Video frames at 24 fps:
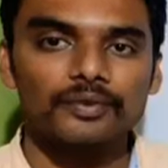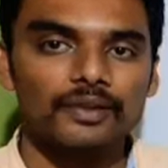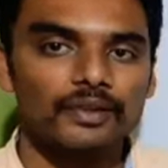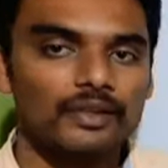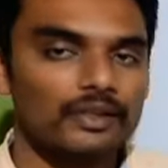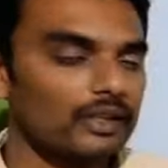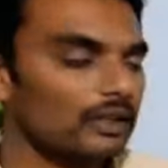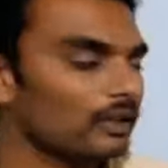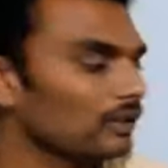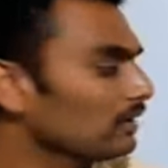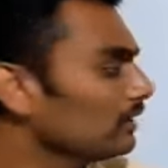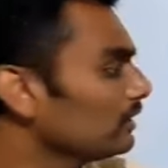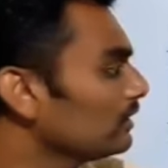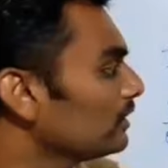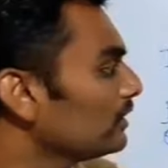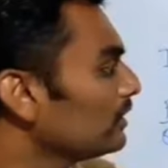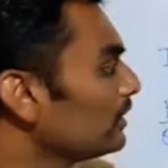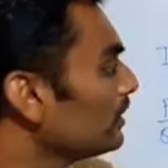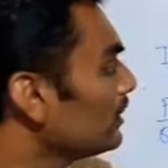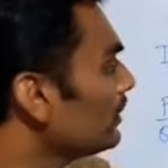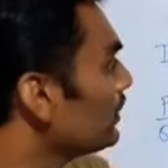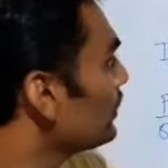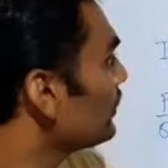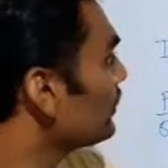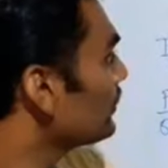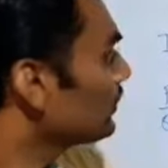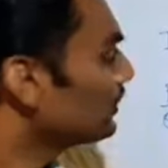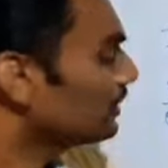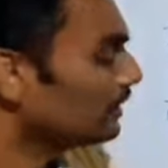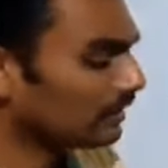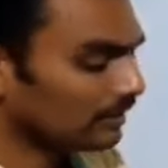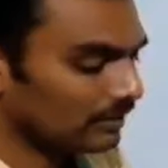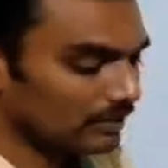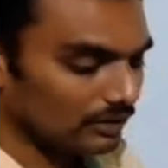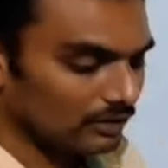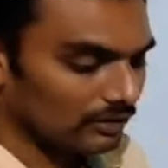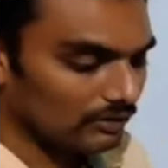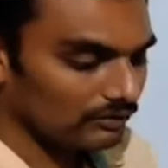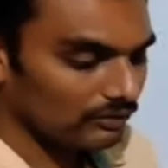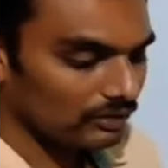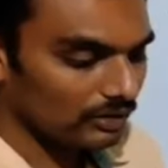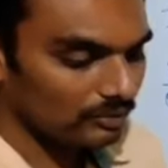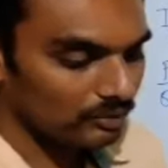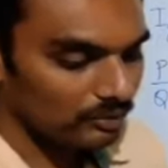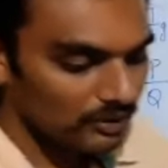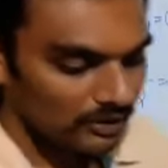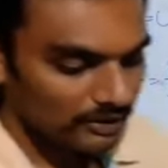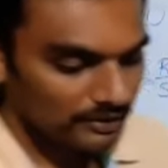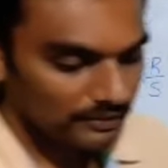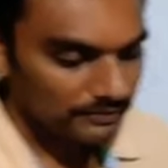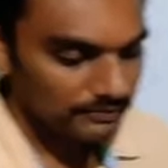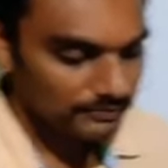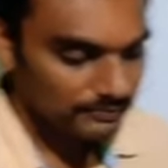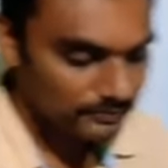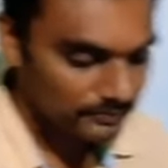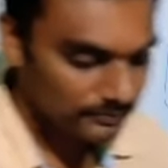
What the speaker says: Okay, so these are the formula